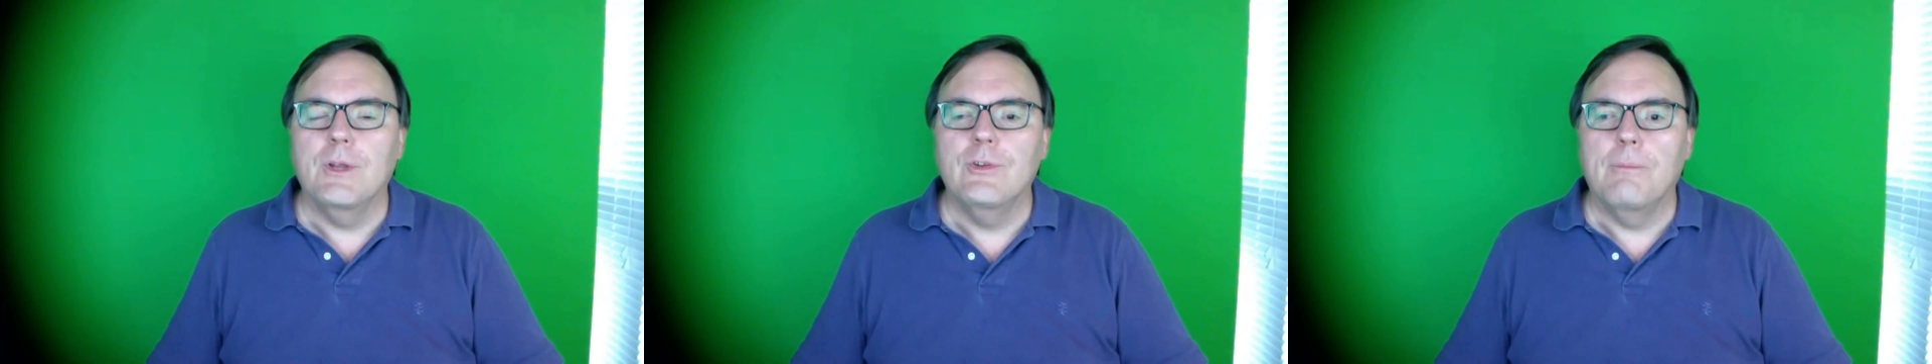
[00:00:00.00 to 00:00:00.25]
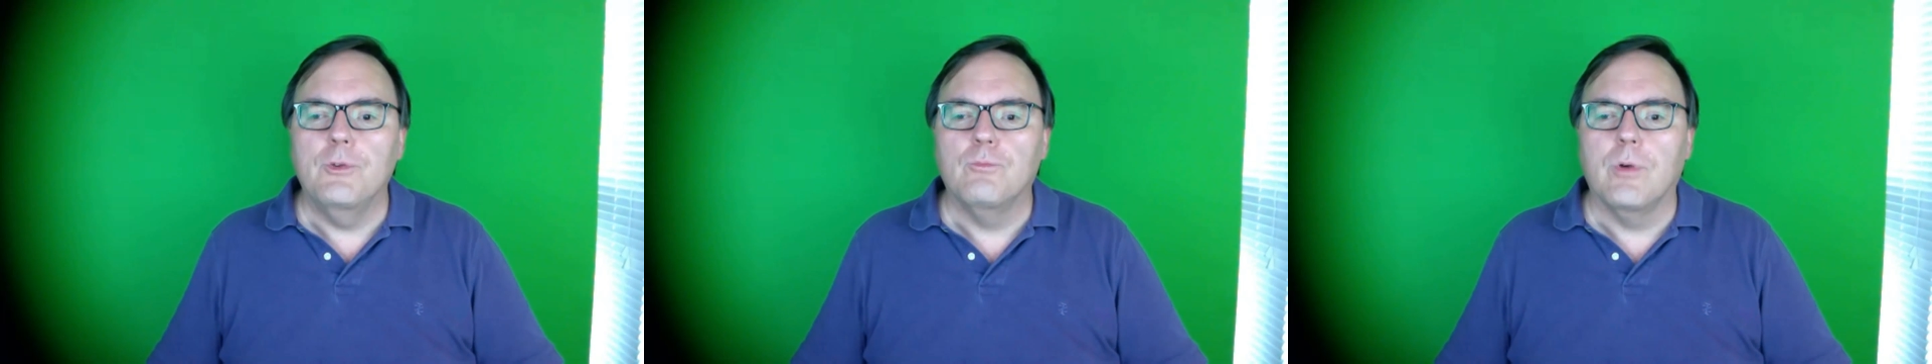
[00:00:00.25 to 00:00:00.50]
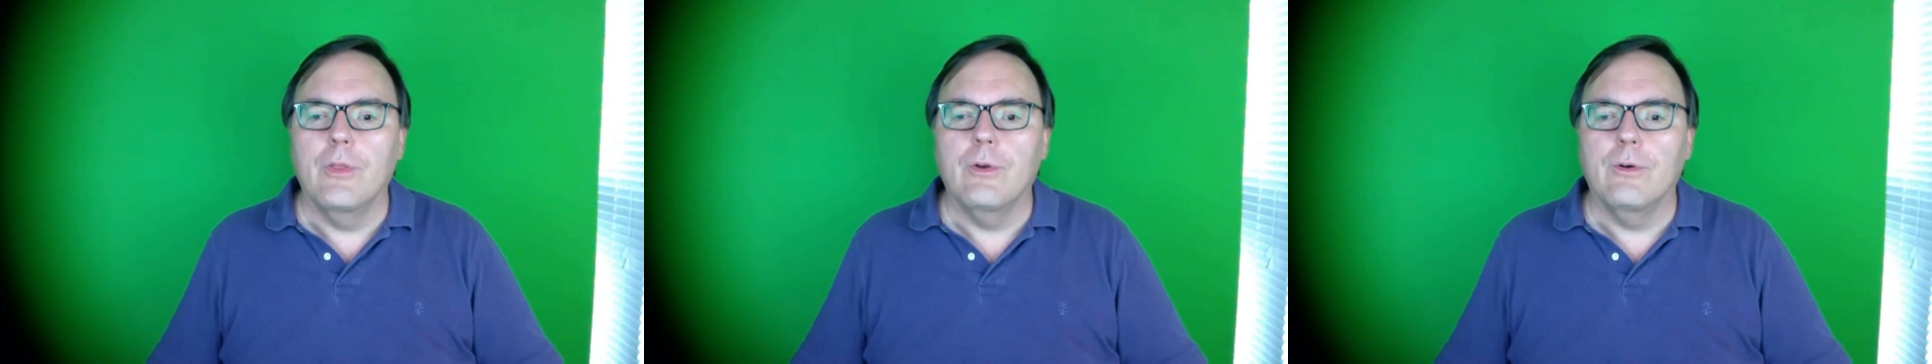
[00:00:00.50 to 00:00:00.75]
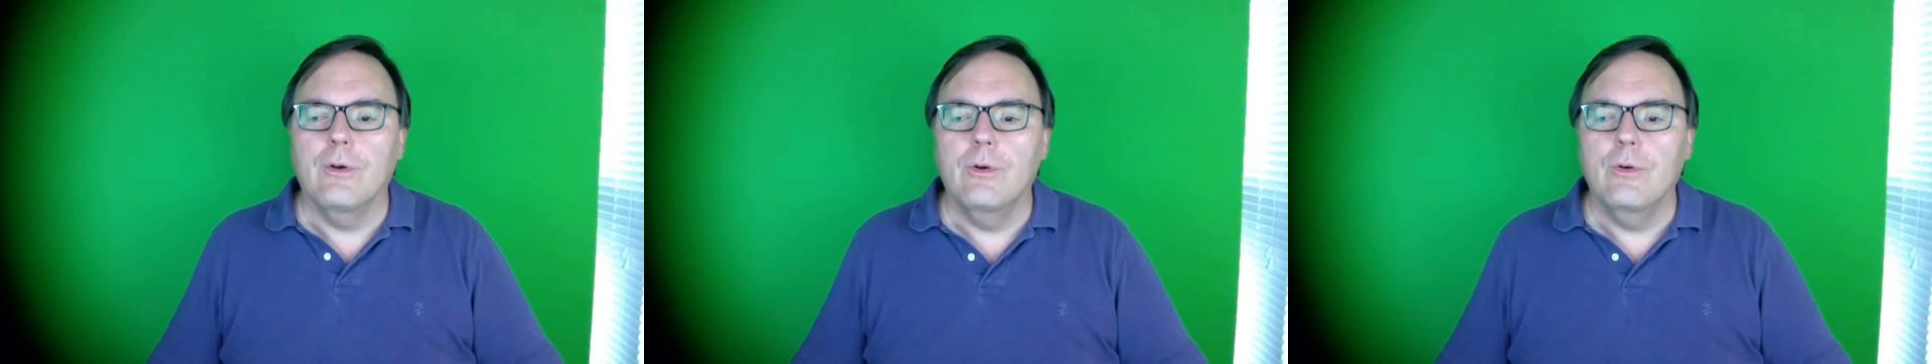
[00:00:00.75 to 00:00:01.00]
up his
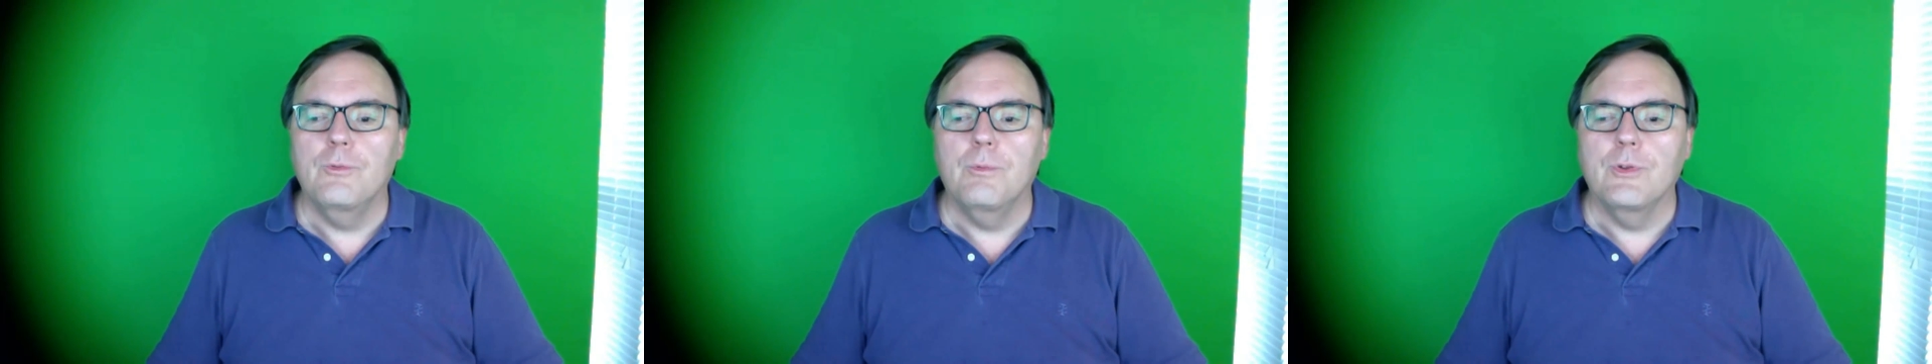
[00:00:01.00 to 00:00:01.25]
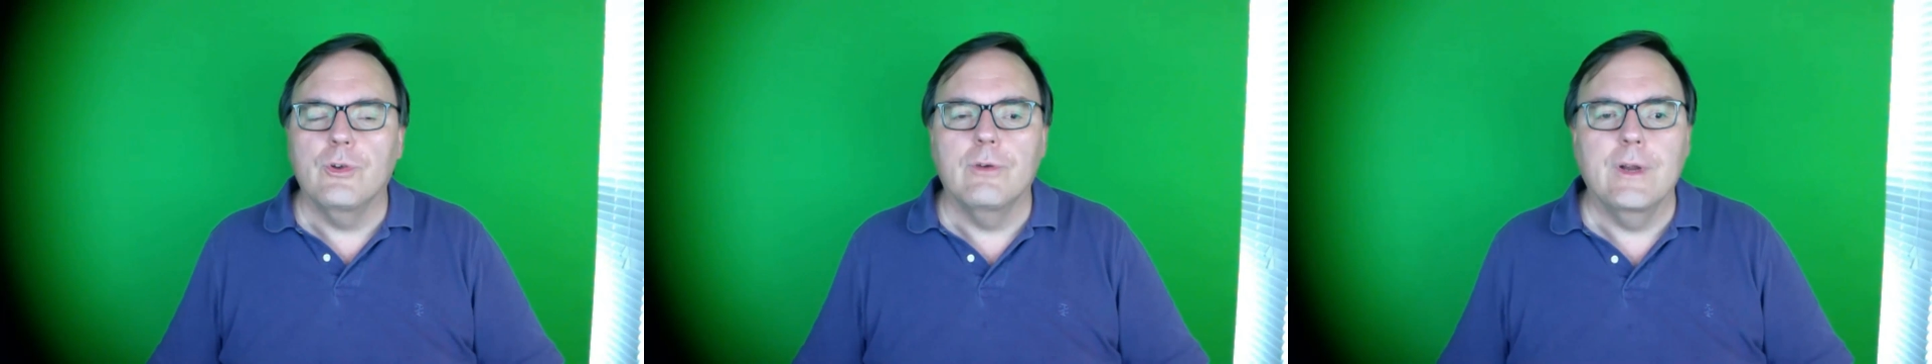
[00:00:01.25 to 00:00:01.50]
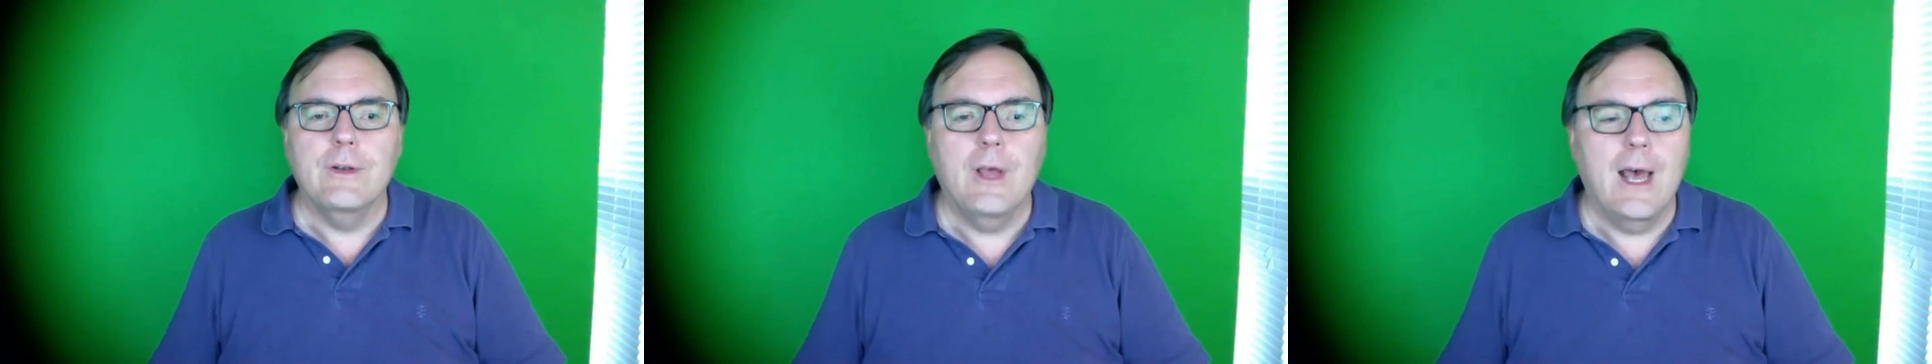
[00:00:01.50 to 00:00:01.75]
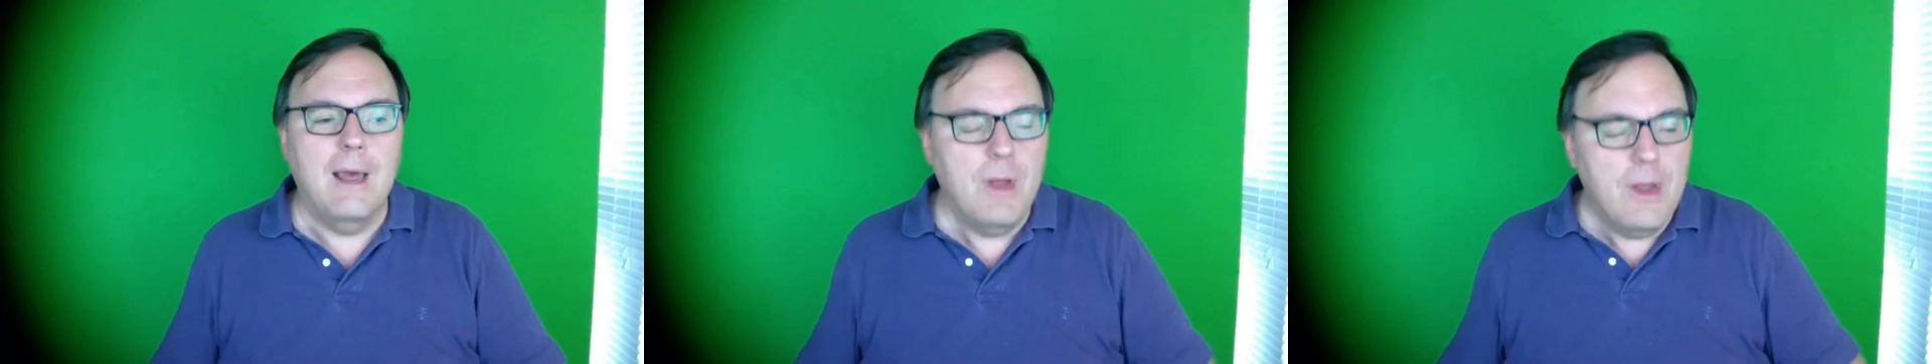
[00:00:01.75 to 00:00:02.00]
brother who has been serving
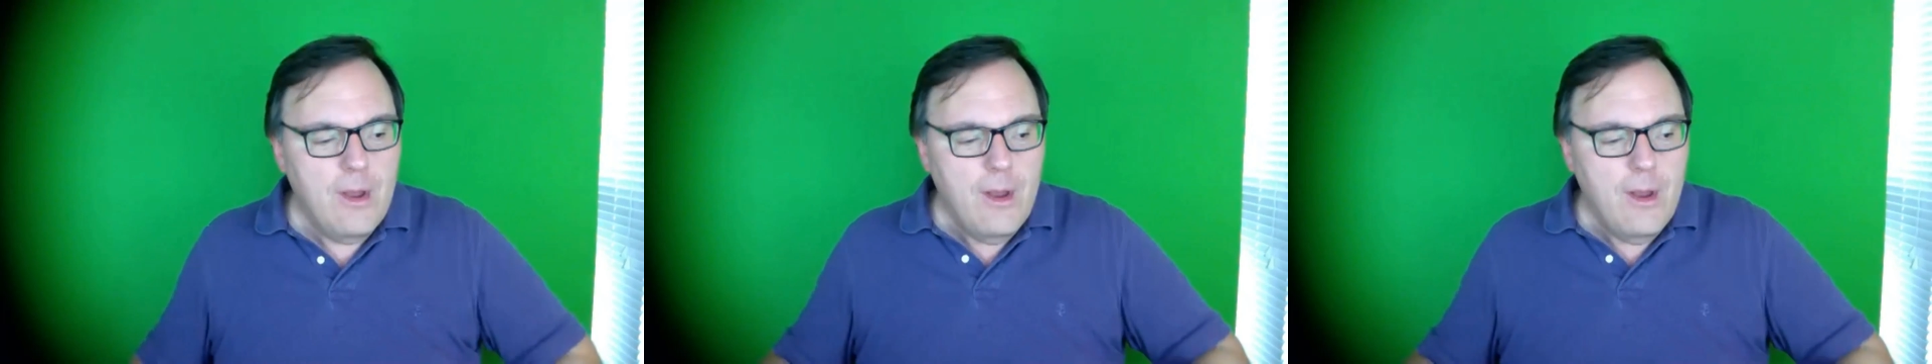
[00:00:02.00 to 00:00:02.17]
time,